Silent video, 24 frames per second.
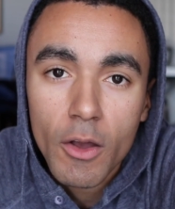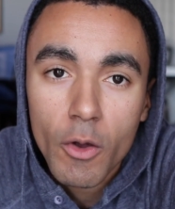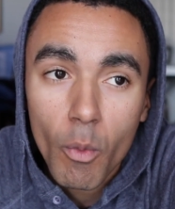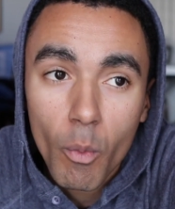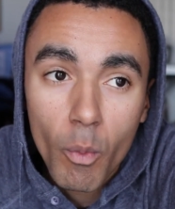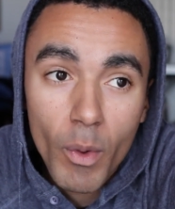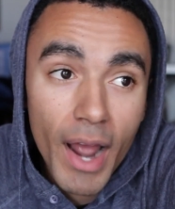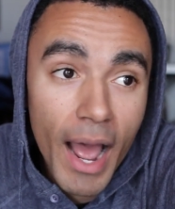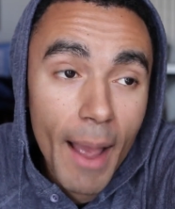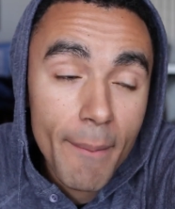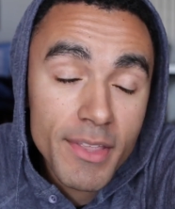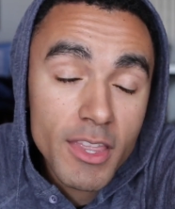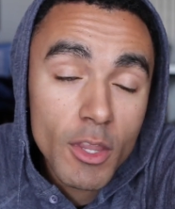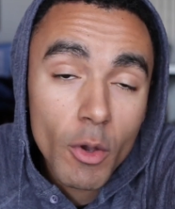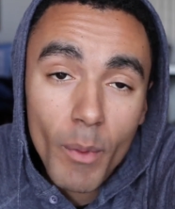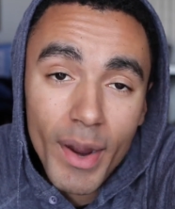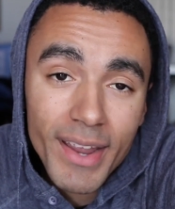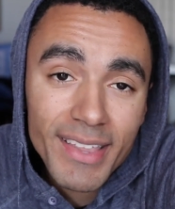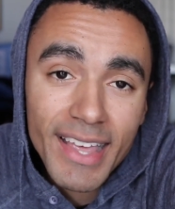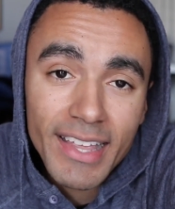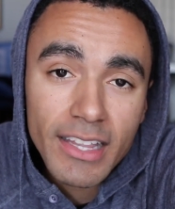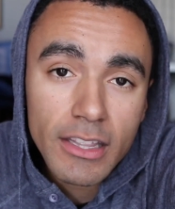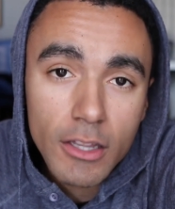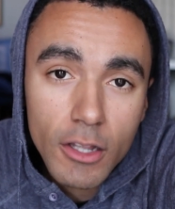the
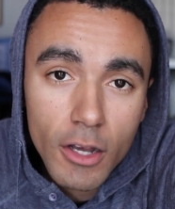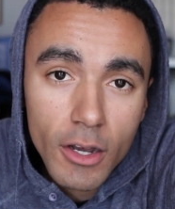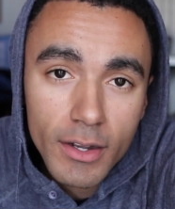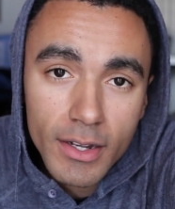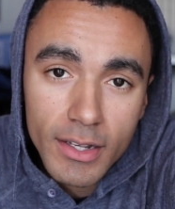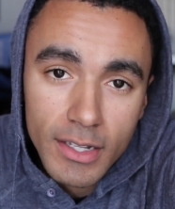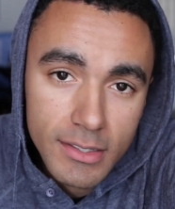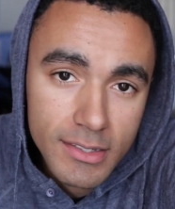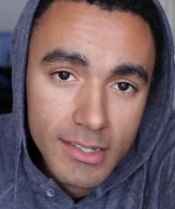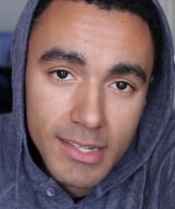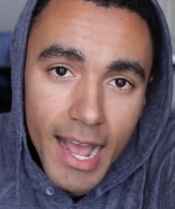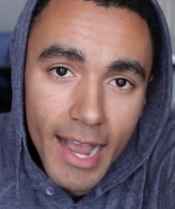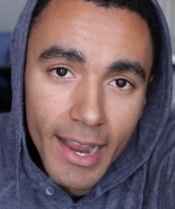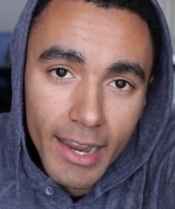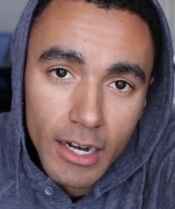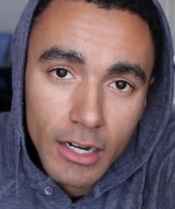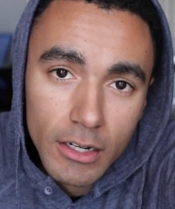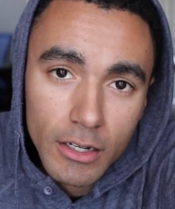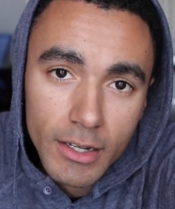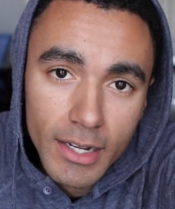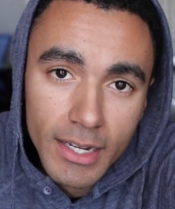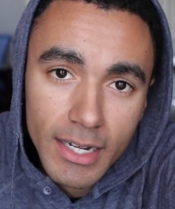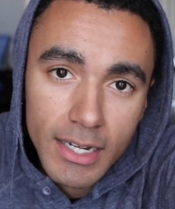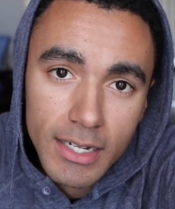way they look, it's not
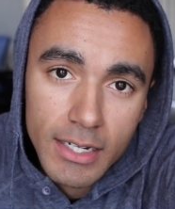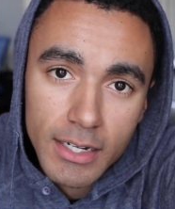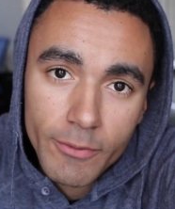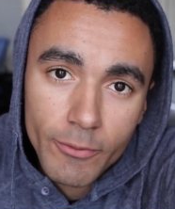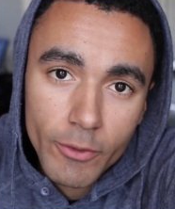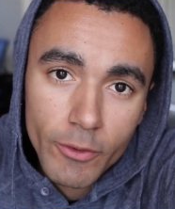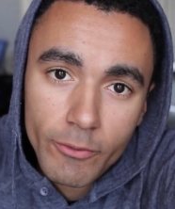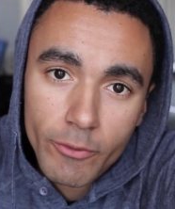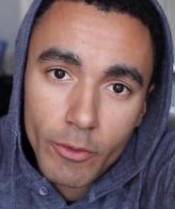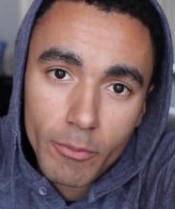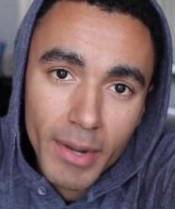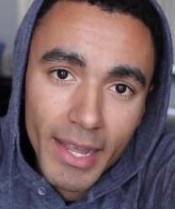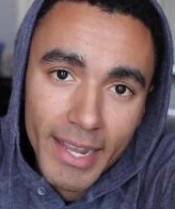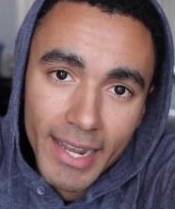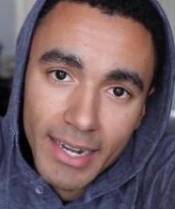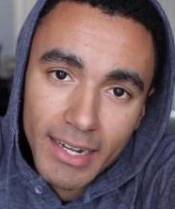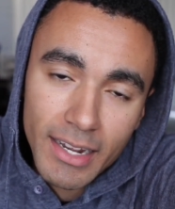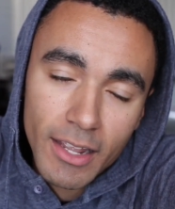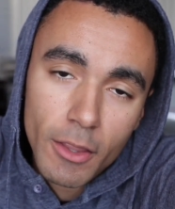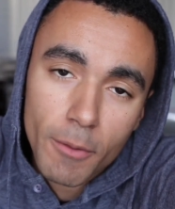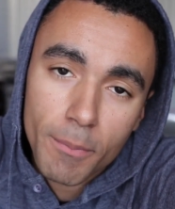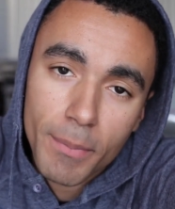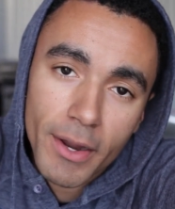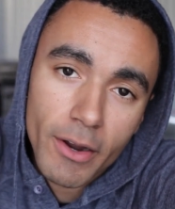gonna look any different from like
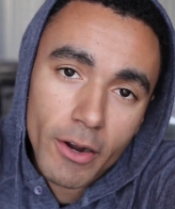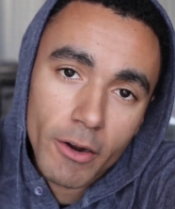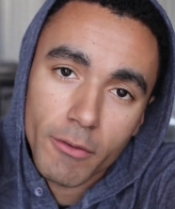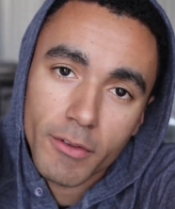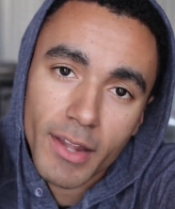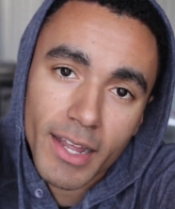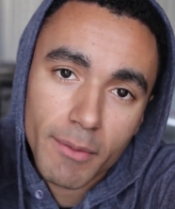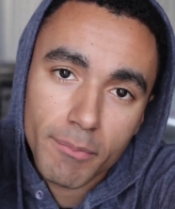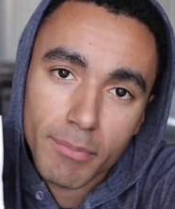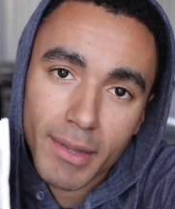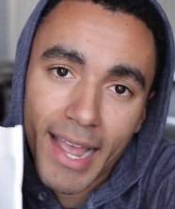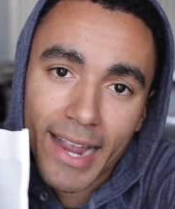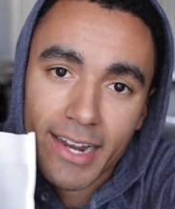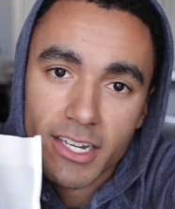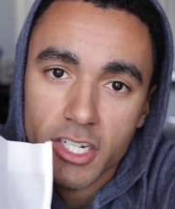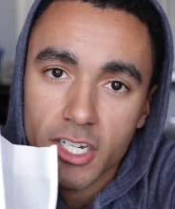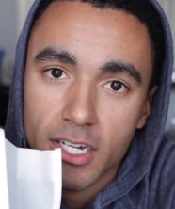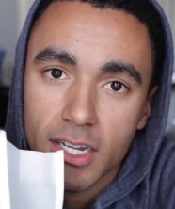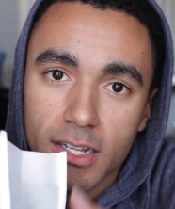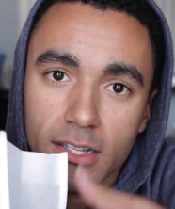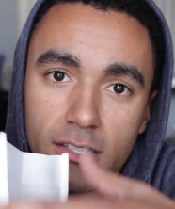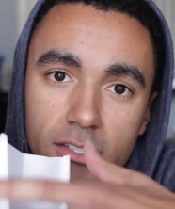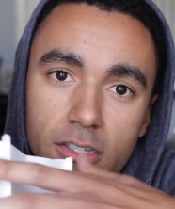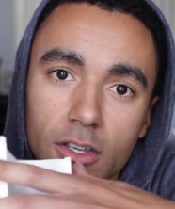any other pair of like black
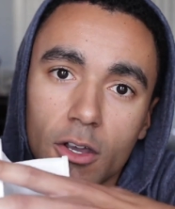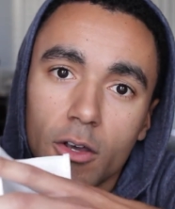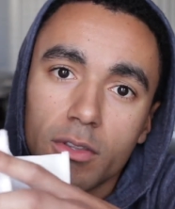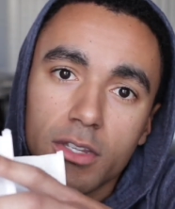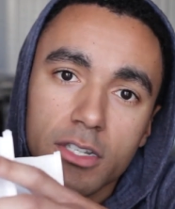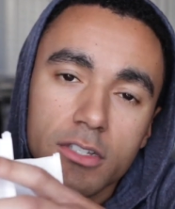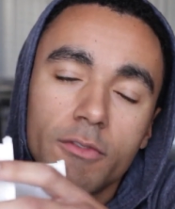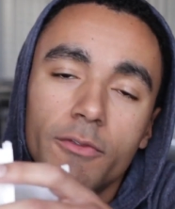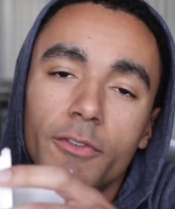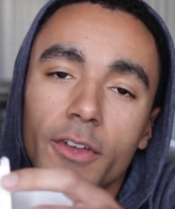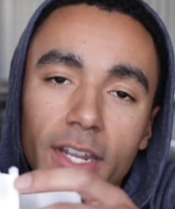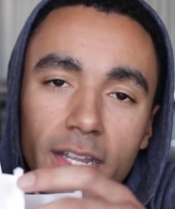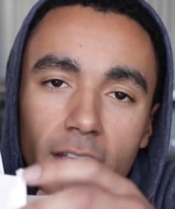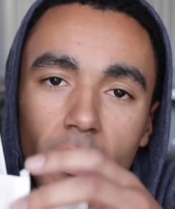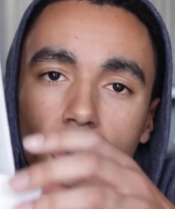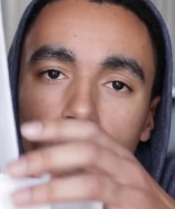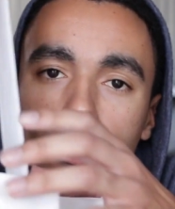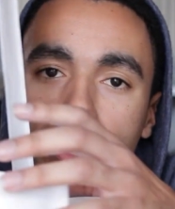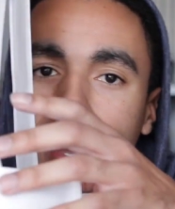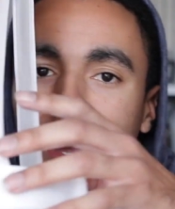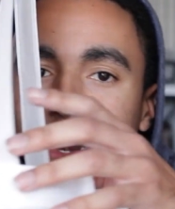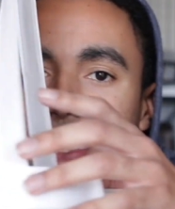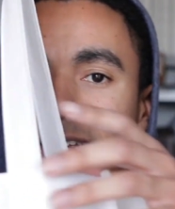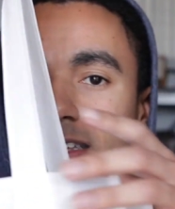jeans. So this video
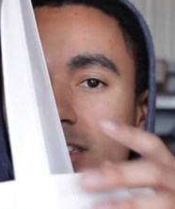kind of